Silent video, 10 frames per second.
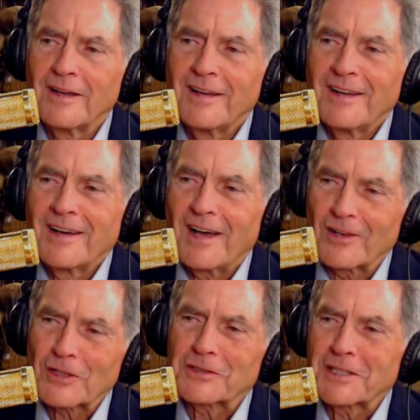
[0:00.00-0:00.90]
I
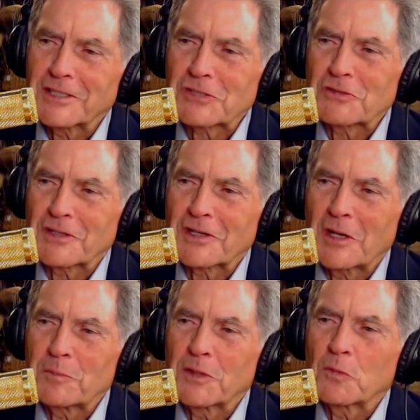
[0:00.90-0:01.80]
look at the history of the
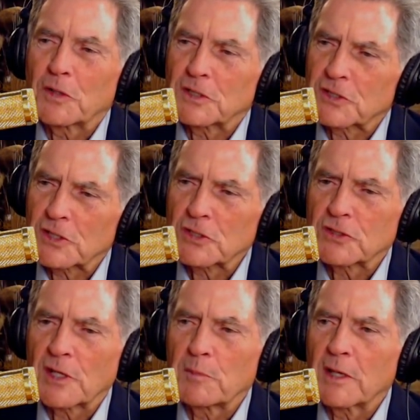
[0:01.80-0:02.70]
company, what decisions
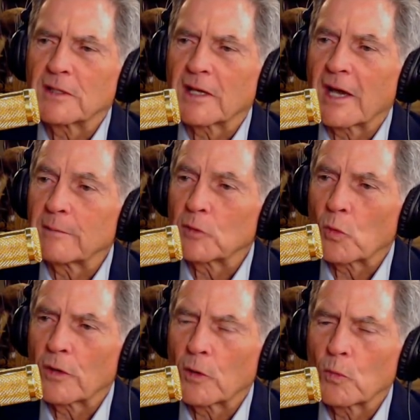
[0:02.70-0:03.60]
they made that got them to where
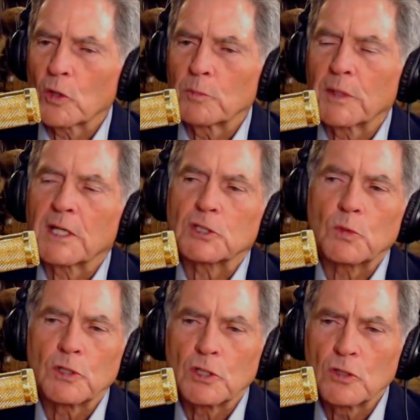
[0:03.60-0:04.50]
they were, because when
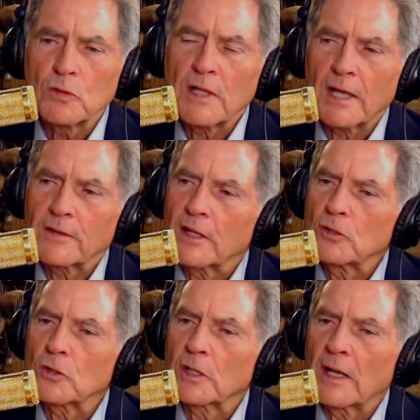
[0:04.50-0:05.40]
you do that, then you
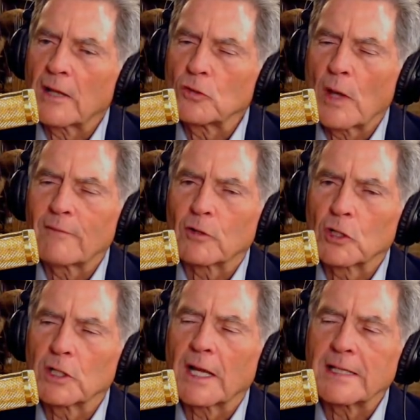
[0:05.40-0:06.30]
have a
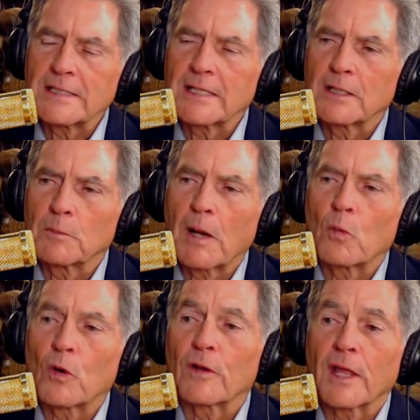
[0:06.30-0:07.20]
good idea about
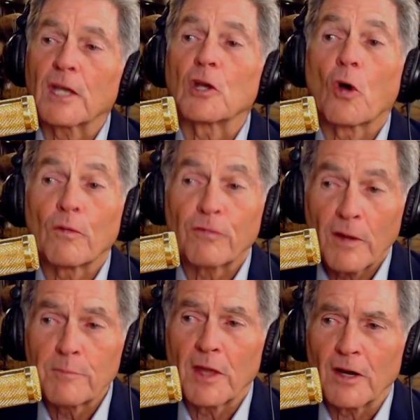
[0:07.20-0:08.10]
where they can go from
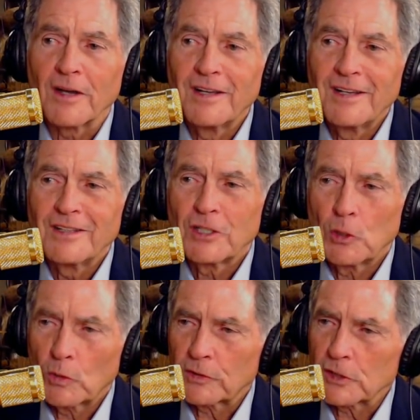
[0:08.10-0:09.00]
there. You know
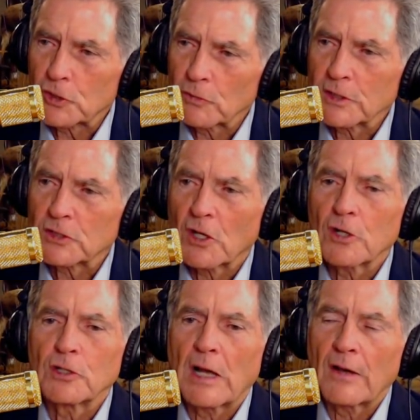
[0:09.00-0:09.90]
what their strengths are, you
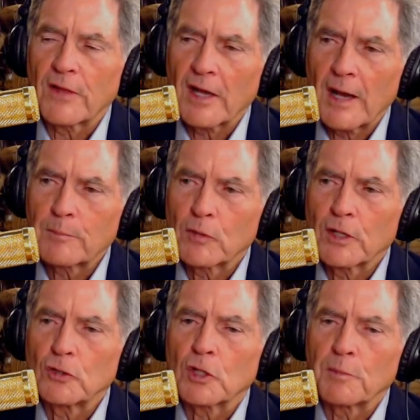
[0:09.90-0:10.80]
know how they operate,
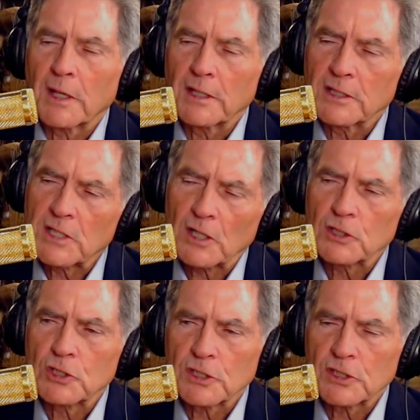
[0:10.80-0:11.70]
you can make an
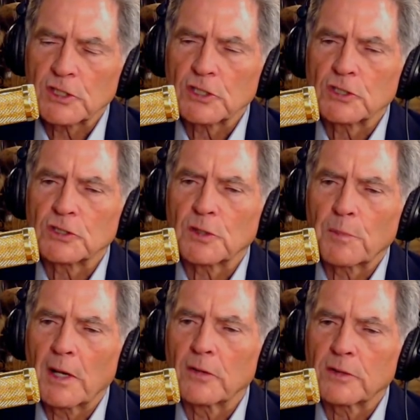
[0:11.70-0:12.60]
intelligent decisions
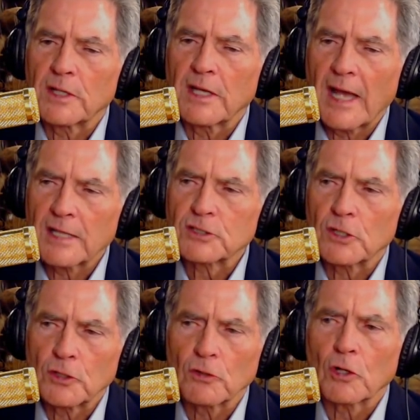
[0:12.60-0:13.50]
about the asset
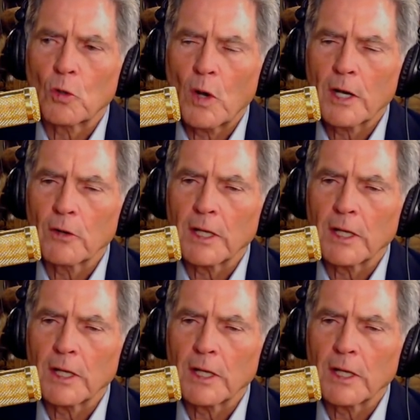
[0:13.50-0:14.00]
you're acquiring.